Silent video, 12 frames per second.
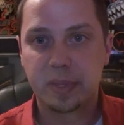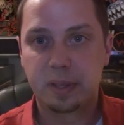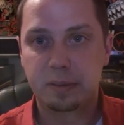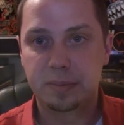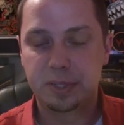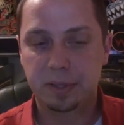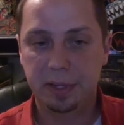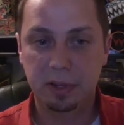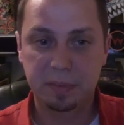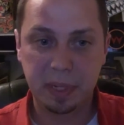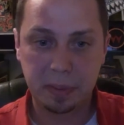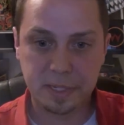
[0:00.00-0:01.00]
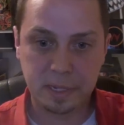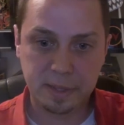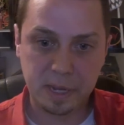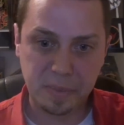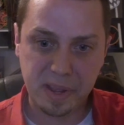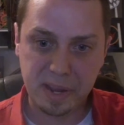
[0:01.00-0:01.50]
So they hooked me up to that
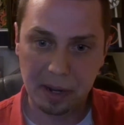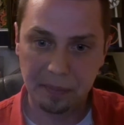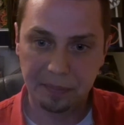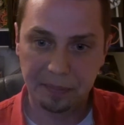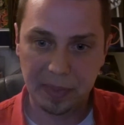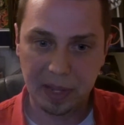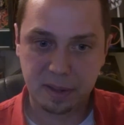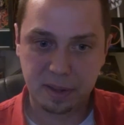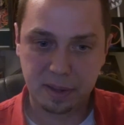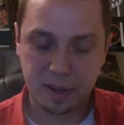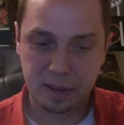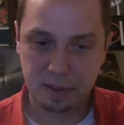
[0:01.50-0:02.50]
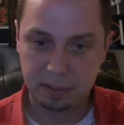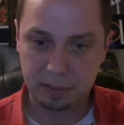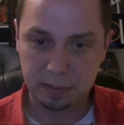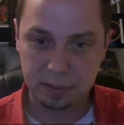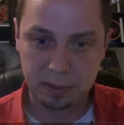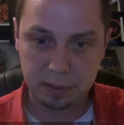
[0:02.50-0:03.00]
leg bag and
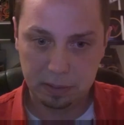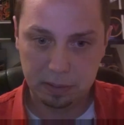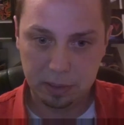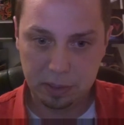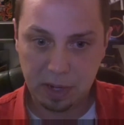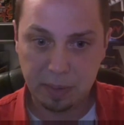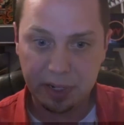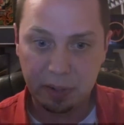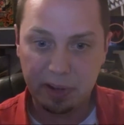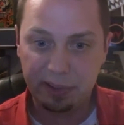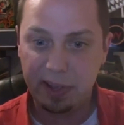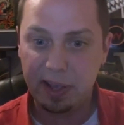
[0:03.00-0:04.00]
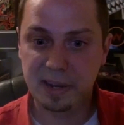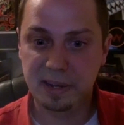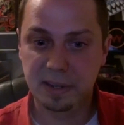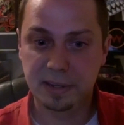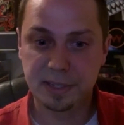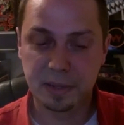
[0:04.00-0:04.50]
strapped it on my
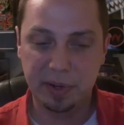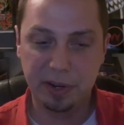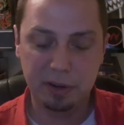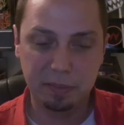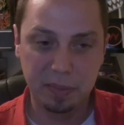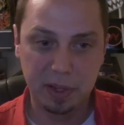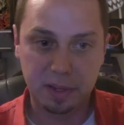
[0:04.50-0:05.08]
thigh and sent me home.